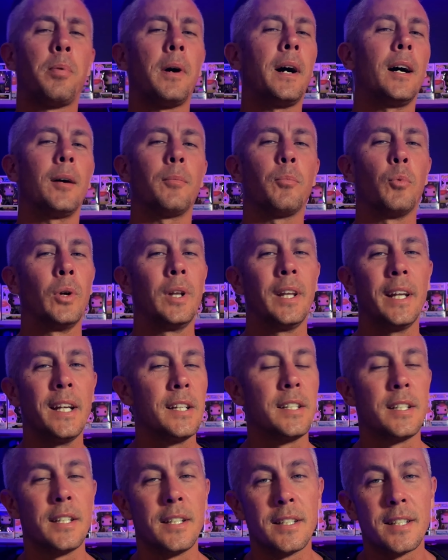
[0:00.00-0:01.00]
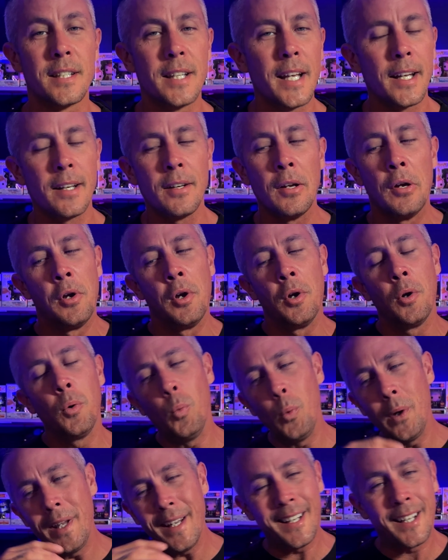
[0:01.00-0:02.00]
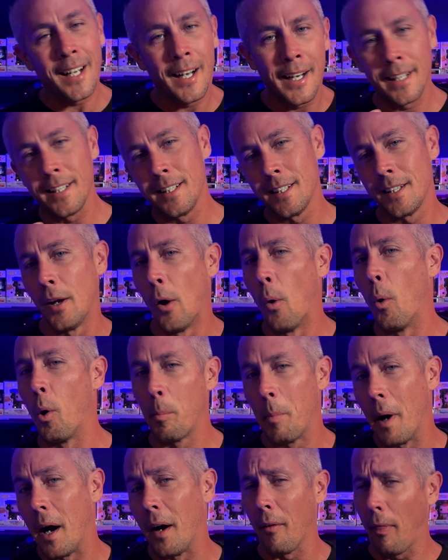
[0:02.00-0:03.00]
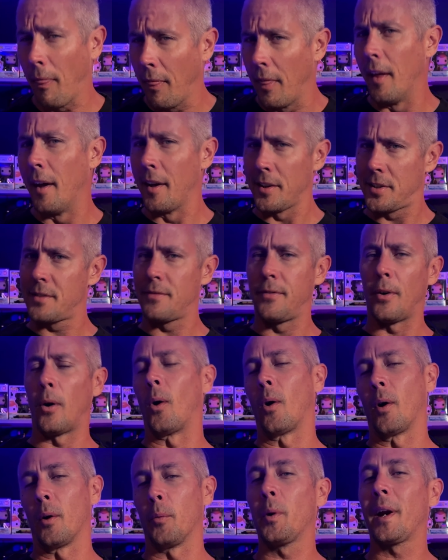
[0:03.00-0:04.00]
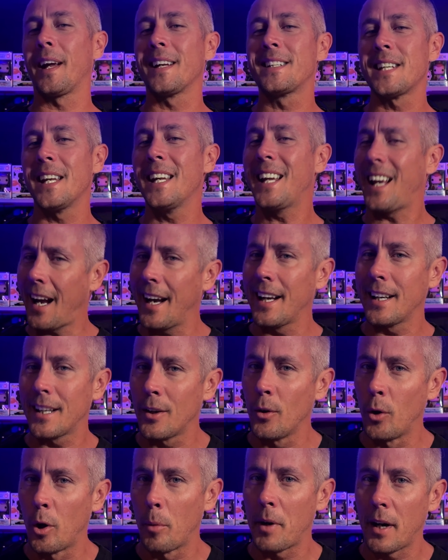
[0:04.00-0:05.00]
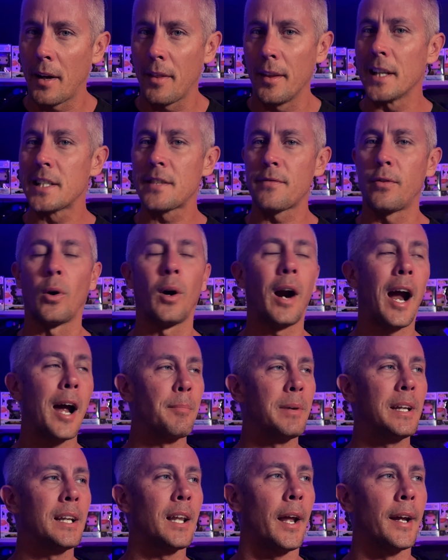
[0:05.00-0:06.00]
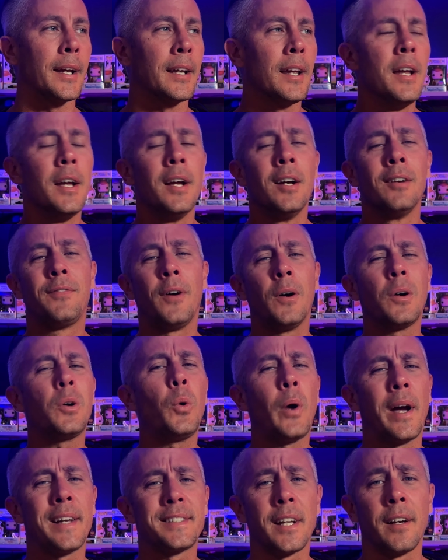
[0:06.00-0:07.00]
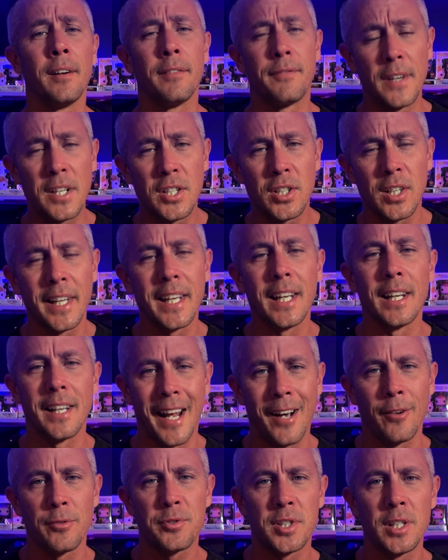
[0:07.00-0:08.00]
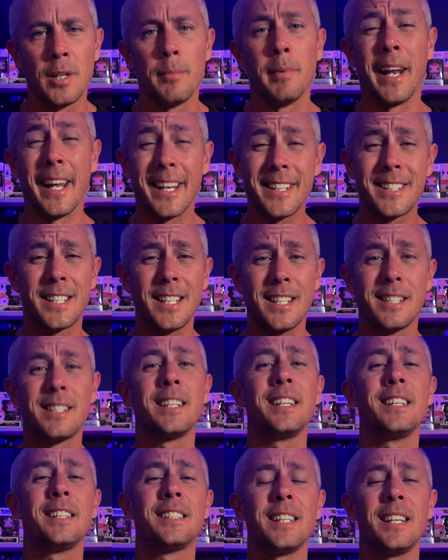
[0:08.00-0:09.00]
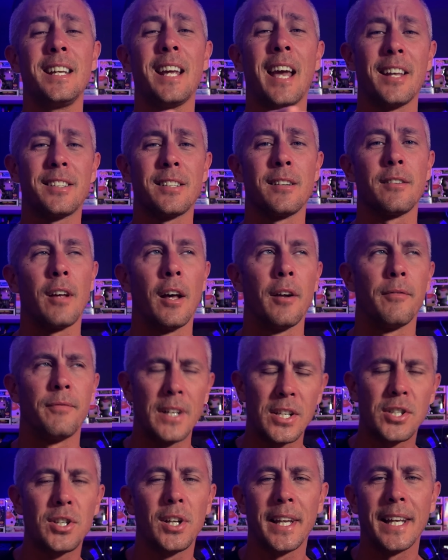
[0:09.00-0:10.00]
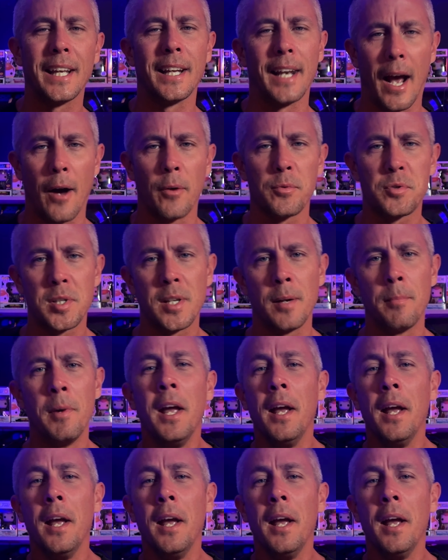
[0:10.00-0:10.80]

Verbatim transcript: Pop releases that we kinda know about thus far. And when I say kinda know about thus far, I mean like Funko hasn't officially announced them and SDCC hasn't officially announced them.